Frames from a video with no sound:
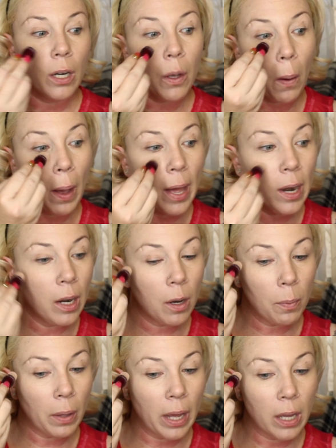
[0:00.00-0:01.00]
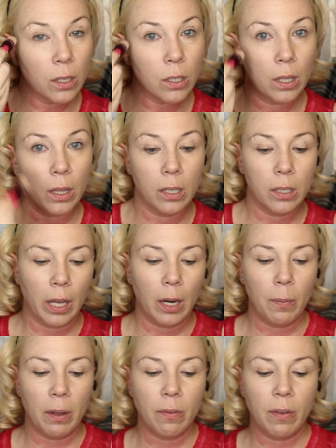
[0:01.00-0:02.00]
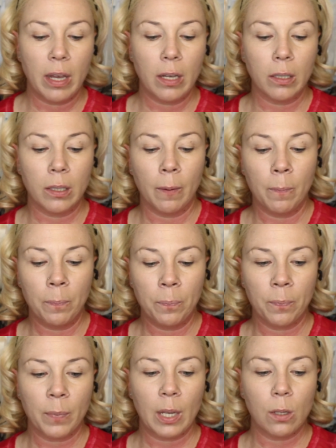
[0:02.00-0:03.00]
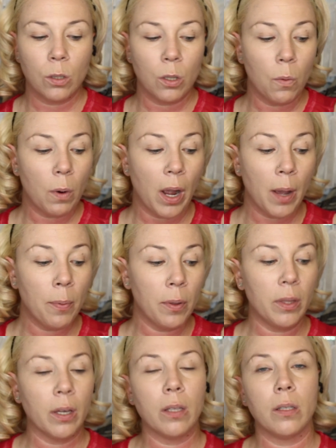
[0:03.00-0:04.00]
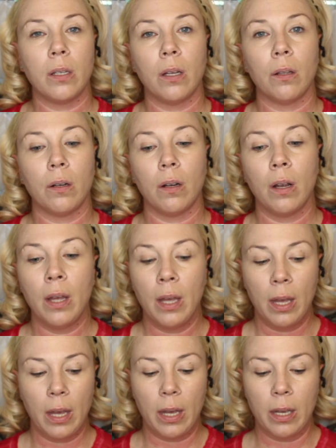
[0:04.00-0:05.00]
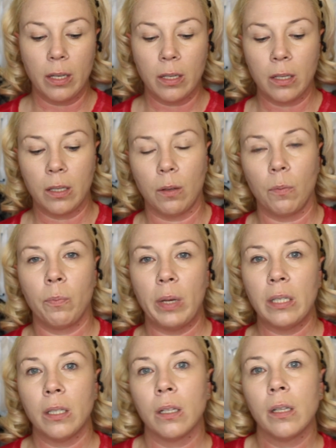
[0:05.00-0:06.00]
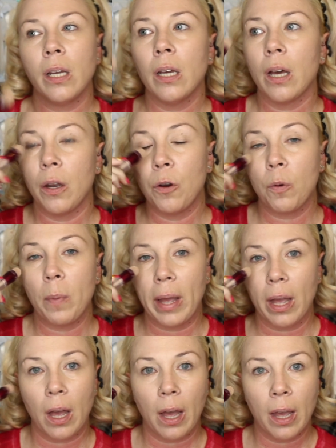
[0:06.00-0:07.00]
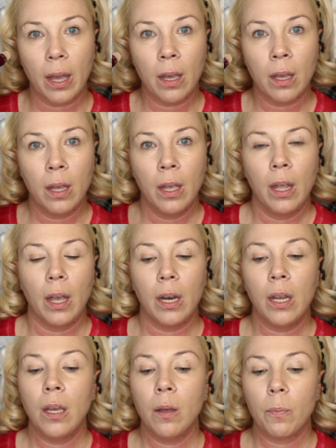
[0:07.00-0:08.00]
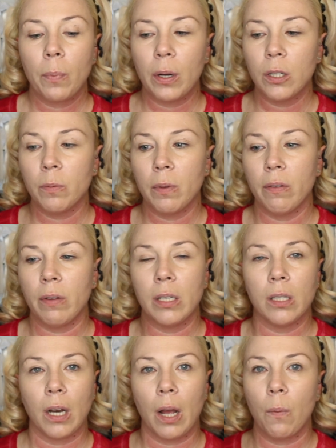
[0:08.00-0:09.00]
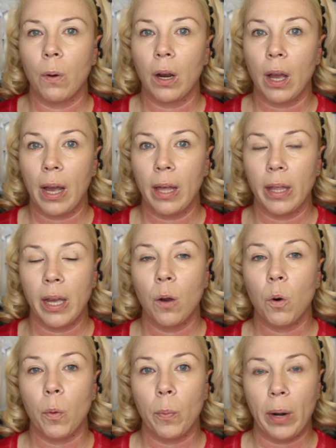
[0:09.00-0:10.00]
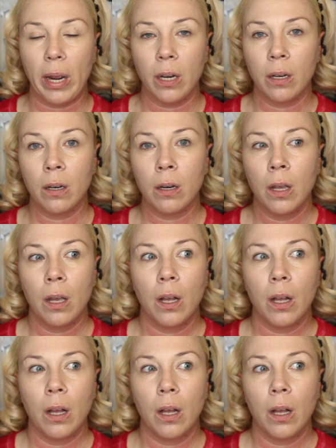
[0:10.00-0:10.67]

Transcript: gonna go ahead and apply it to this side of my face. So where I put the concealer is basically under my eye. Any parts of my face that I want to highlight or brighten.